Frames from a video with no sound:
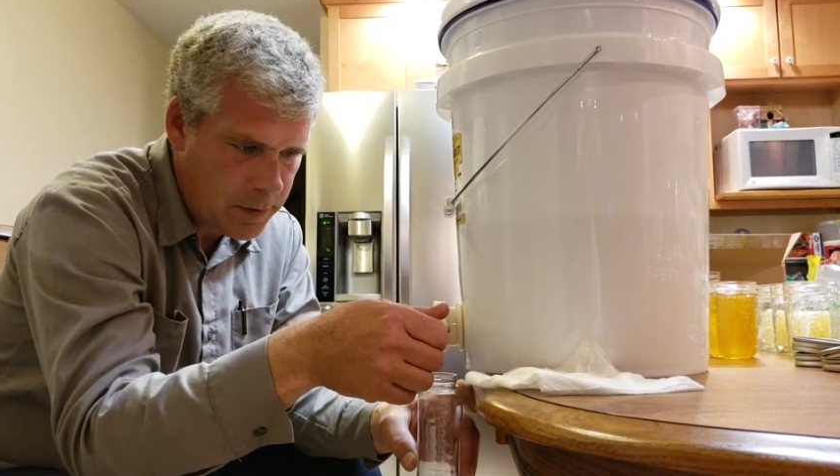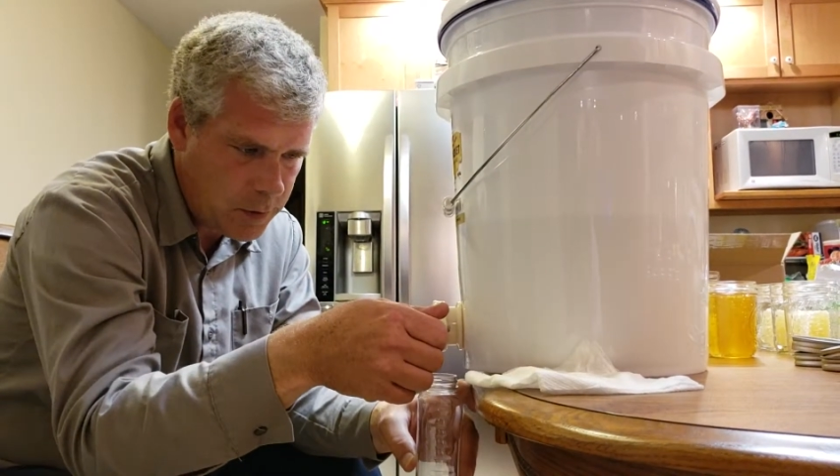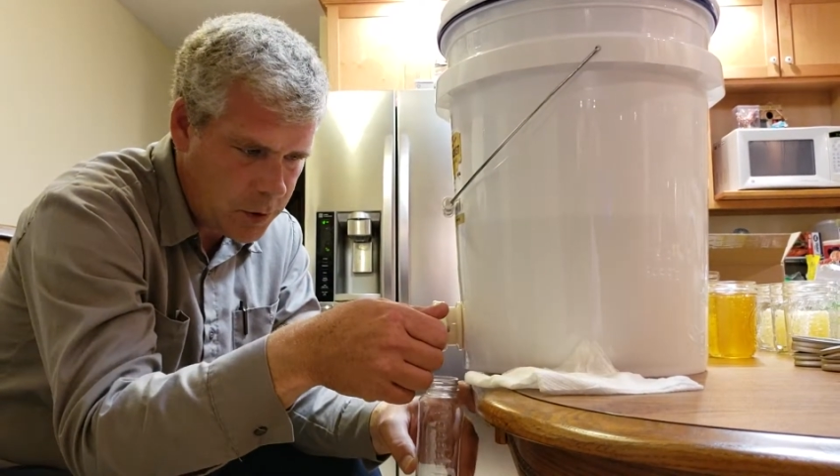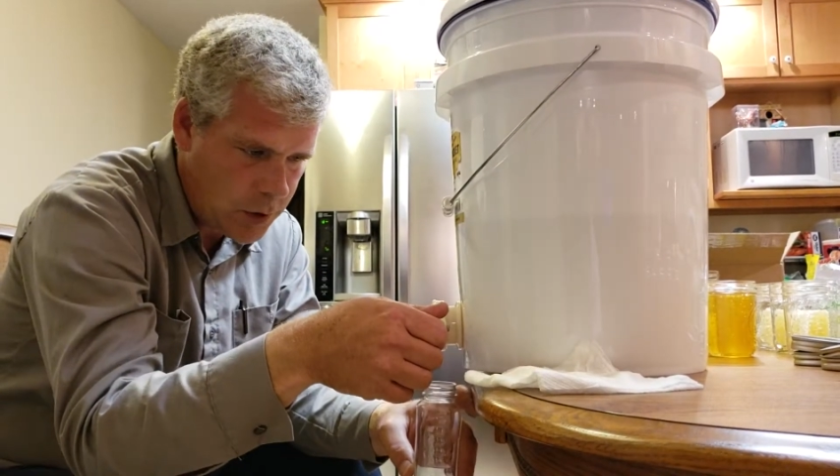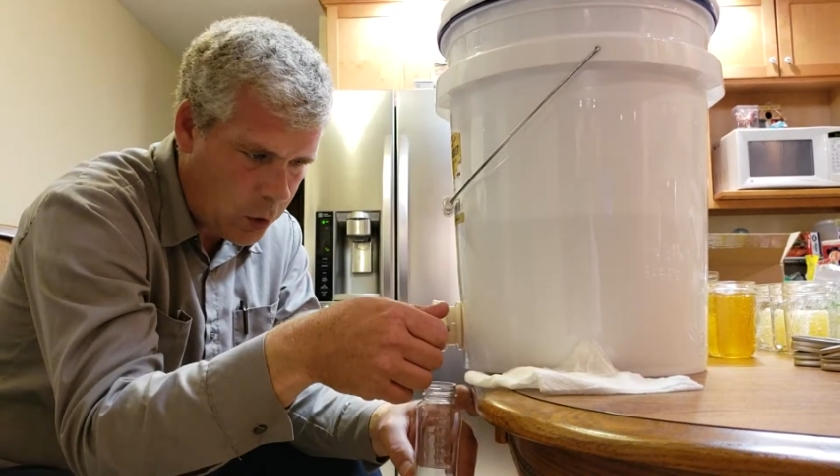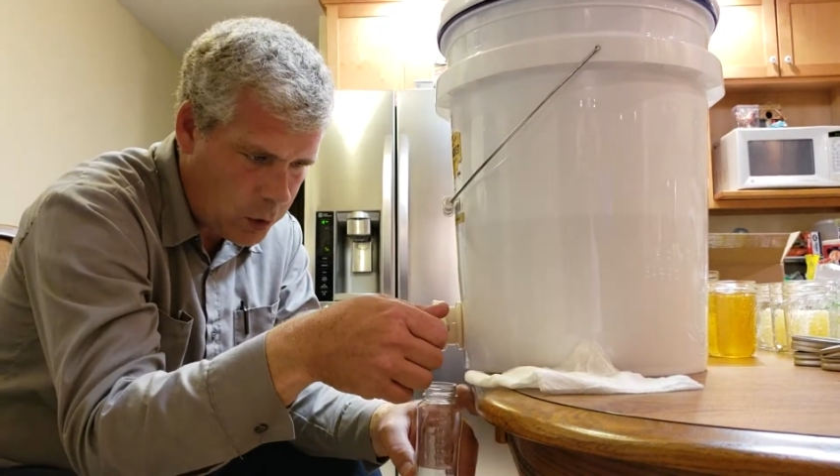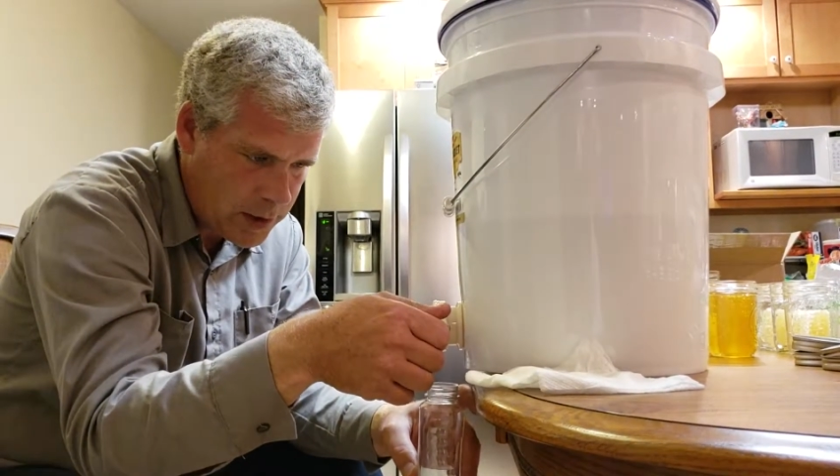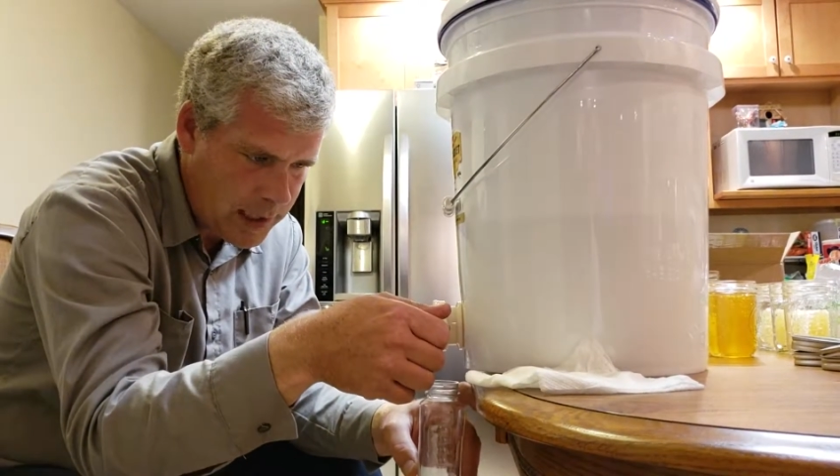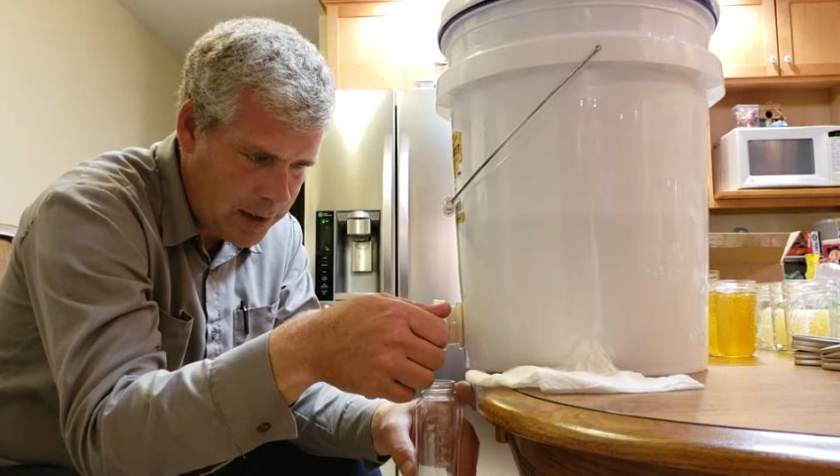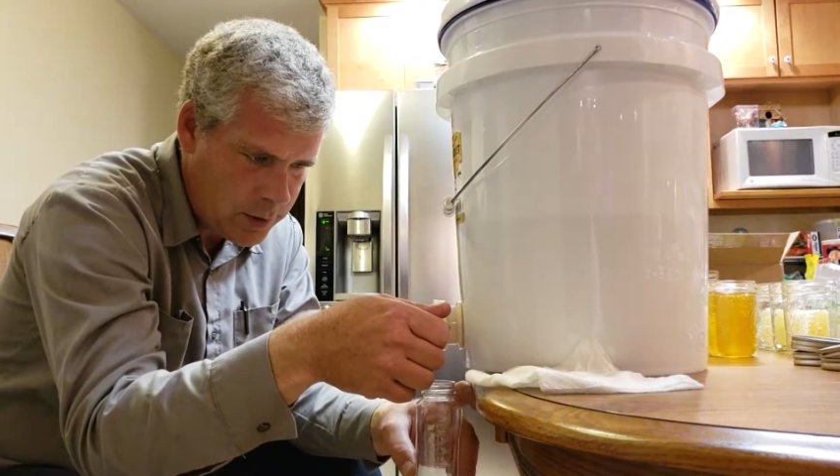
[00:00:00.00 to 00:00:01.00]
Just hold it
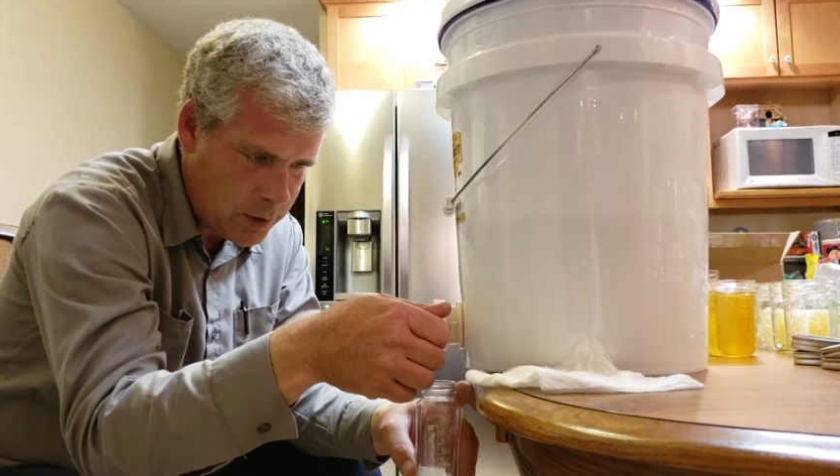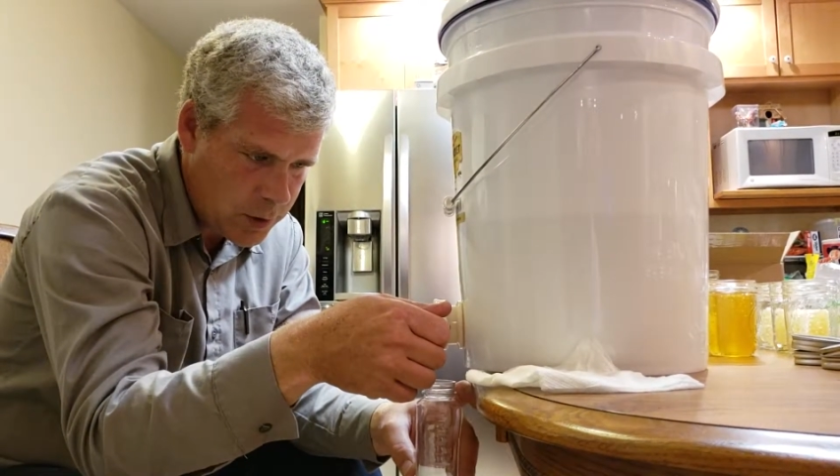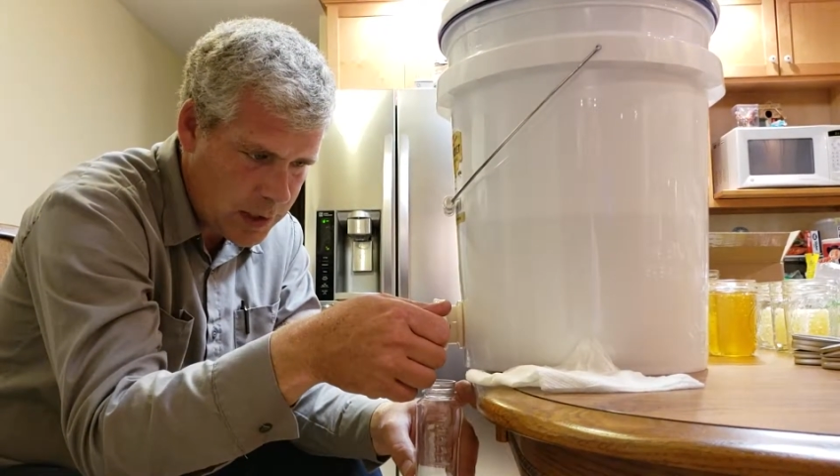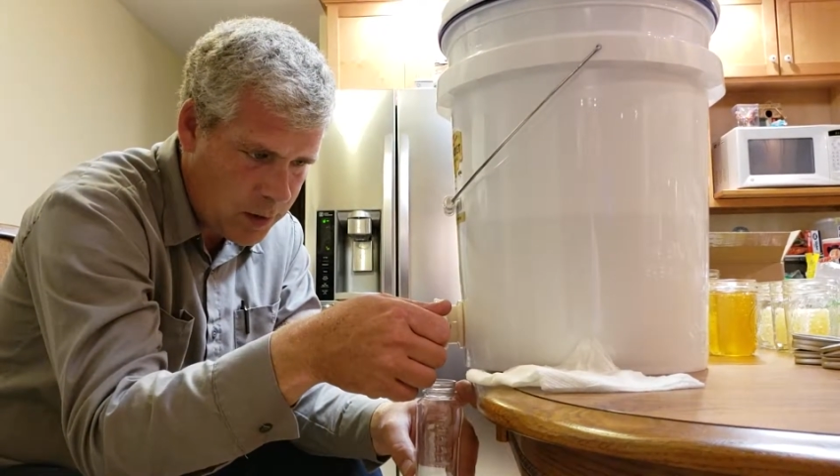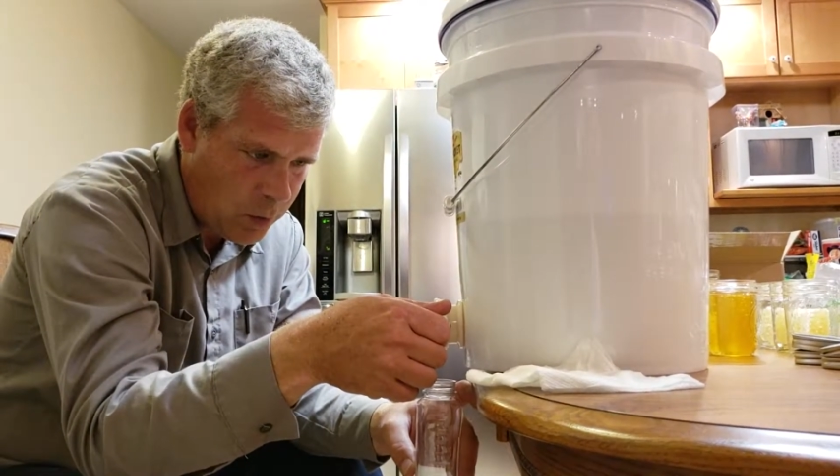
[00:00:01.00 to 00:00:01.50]
down. You just got to